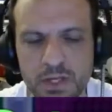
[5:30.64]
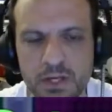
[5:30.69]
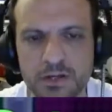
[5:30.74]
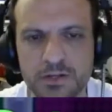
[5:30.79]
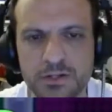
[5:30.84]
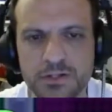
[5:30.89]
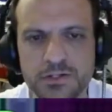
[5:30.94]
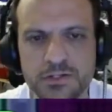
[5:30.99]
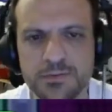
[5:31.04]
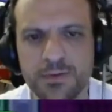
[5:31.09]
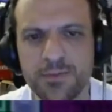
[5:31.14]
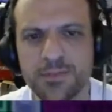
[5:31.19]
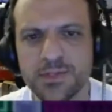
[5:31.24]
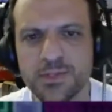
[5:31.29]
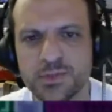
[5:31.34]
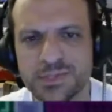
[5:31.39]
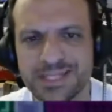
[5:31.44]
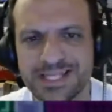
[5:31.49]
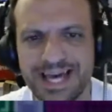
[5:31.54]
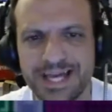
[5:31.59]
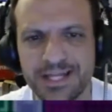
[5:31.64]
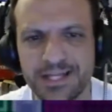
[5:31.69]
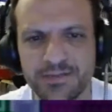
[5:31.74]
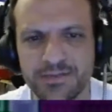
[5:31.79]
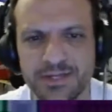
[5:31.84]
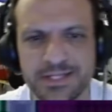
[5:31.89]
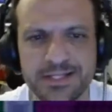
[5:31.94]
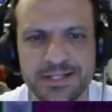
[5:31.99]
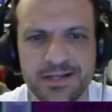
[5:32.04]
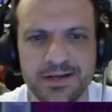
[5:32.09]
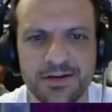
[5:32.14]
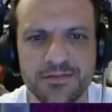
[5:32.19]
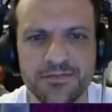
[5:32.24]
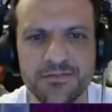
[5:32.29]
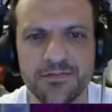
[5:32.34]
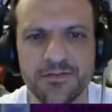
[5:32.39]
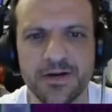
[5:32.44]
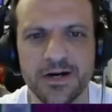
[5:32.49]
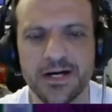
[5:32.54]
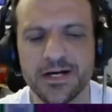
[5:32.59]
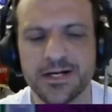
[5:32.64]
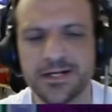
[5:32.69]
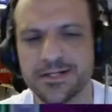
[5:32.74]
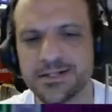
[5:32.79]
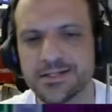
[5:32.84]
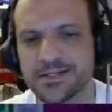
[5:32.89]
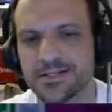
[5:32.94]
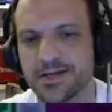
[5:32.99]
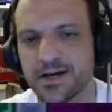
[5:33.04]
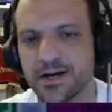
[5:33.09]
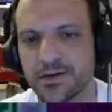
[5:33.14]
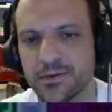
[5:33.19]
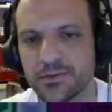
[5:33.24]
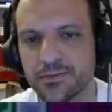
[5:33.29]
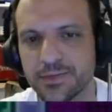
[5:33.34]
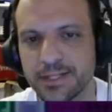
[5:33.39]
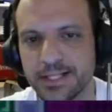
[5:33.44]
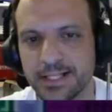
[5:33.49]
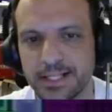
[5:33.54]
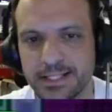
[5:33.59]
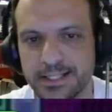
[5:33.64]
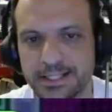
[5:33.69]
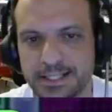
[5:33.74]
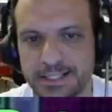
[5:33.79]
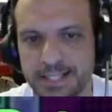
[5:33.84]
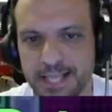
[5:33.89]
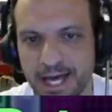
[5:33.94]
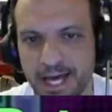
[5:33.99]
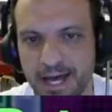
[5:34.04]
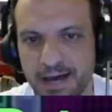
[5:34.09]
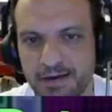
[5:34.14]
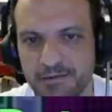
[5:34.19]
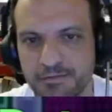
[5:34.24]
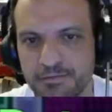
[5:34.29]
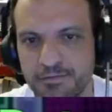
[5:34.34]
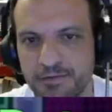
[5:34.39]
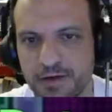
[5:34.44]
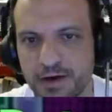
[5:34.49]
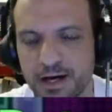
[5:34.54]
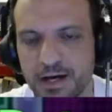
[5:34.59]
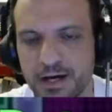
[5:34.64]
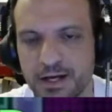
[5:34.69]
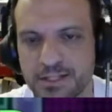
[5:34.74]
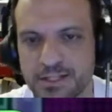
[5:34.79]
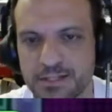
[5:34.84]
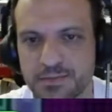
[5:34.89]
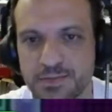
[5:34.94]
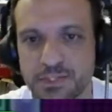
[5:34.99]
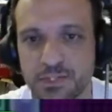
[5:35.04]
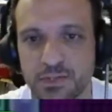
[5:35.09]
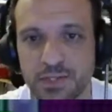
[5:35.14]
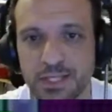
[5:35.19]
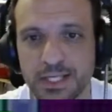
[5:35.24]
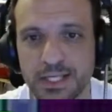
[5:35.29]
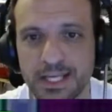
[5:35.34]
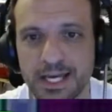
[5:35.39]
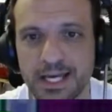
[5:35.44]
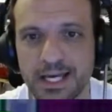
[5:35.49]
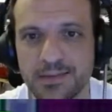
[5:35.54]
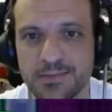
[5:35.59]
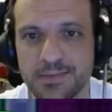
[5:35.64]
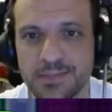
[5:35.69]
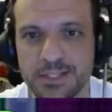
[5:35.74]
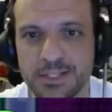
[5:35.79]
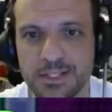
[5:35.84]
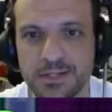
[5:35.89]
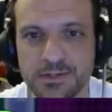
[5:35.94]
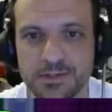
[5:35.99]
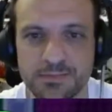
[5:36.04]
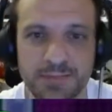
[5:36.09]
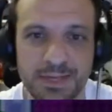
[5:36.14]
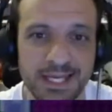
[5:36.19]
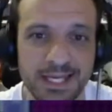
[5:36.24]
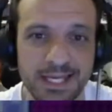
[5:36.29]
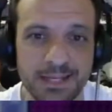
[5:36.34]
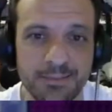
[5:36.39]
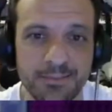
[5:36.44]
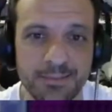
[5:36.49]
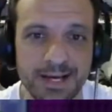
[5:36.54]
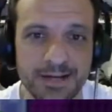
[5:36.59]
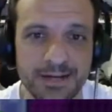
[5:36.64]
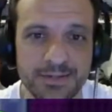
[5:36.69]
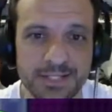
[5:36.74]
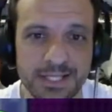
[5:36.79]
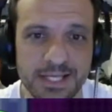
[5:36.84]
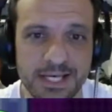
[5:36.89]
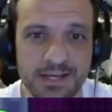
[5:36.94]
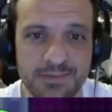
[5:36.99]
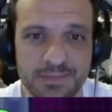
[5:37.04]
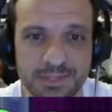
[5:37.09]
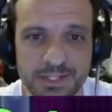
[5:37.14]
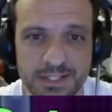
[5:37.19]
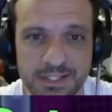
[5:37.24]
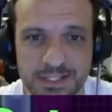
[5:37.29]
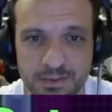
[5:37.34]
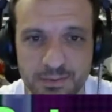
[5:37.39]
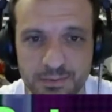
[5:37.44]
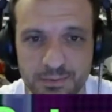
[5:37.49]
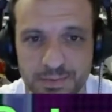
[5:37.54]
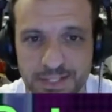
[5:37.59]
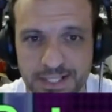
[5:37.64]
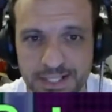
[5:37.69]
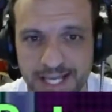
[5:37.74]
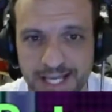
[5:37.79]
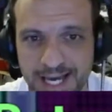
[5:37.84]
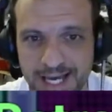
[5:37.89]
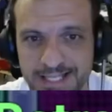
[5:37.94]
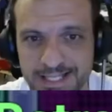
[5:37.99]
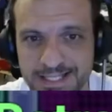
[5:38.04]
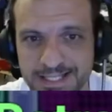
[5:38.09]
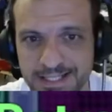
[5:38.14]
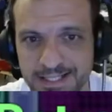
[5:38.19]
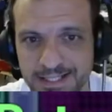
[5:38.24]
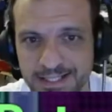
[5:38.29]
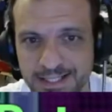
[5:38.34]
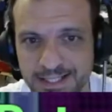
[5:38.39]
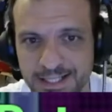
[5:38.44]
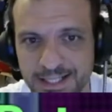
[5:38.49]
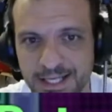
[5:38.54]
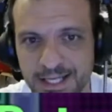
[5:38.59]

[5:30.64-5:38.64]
Because remember, towards the end of its life cycle, really, it did have some Sonic games and those Mickey Mouse games, I think, that were really excellent.